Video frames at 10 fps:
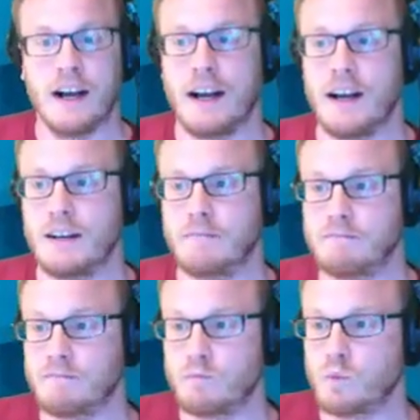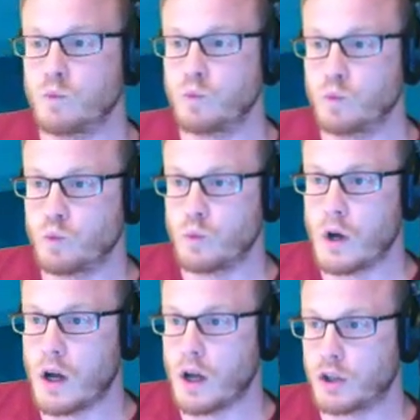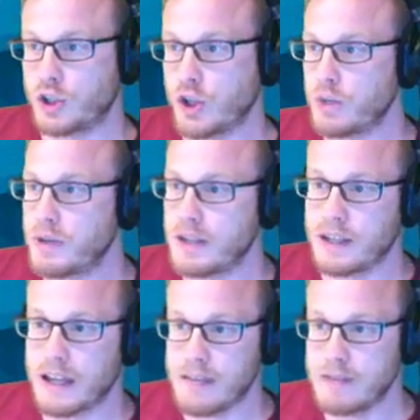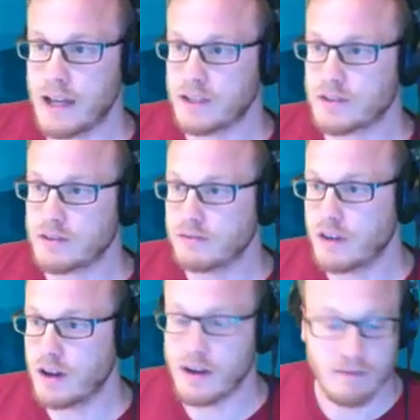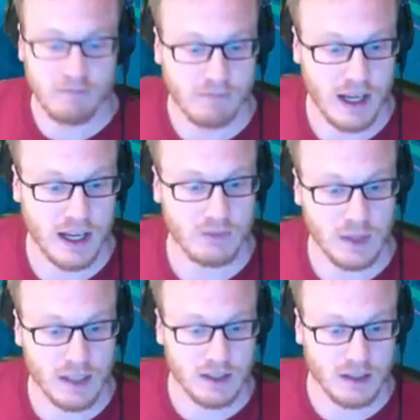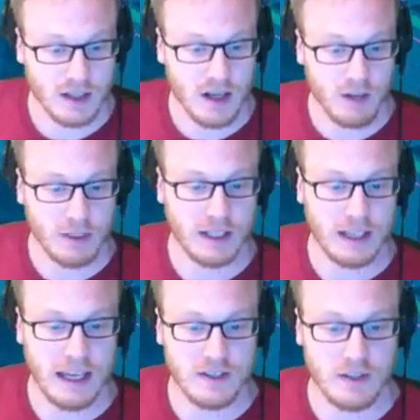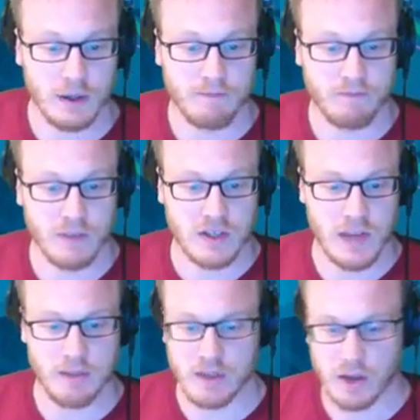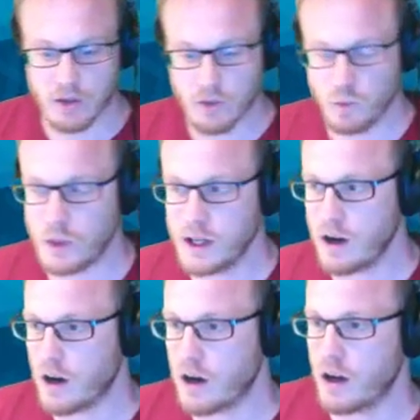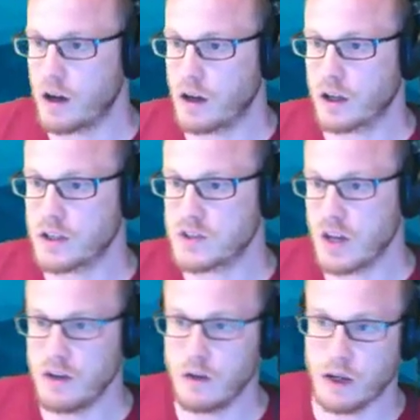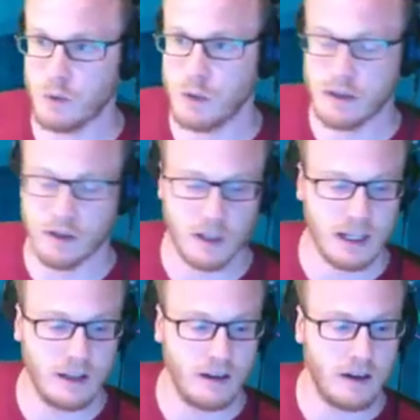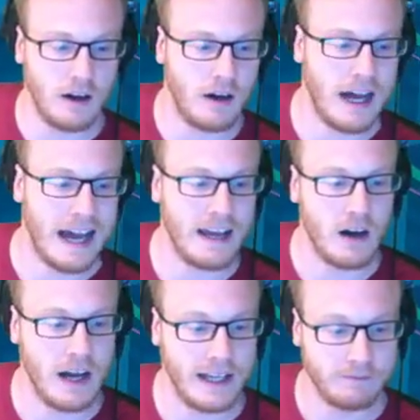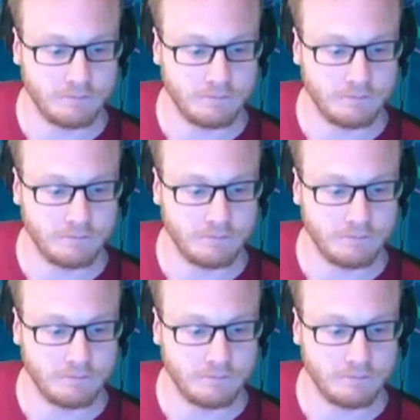I'll show you a bit of the game next. And we can get into it. This episode we are continuing with looking at our AI.